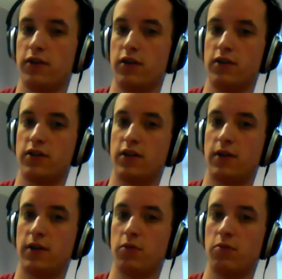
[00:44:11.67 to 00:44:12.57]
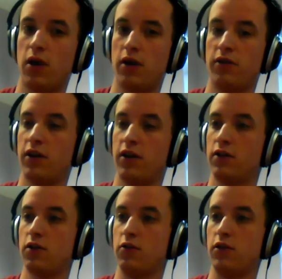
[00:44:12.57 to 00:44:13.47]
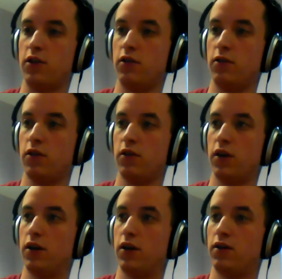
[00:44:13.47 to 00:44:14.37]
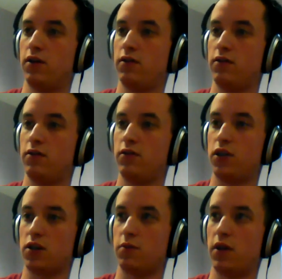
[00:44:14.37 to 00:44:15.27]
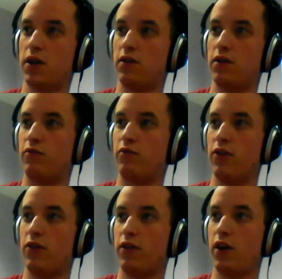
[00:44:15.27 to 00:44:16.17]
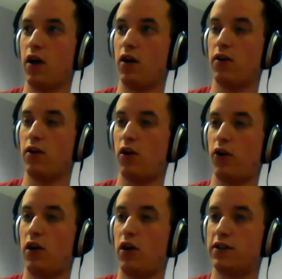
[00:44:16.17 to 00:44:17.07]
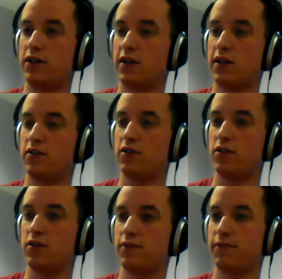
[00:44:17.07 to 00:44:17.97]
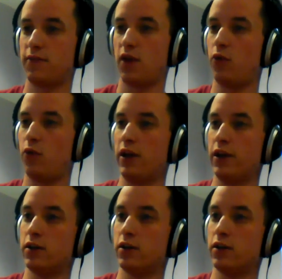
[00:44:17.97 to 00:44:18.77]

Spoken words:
the setup.py thing so that you can just make it run the online tests only,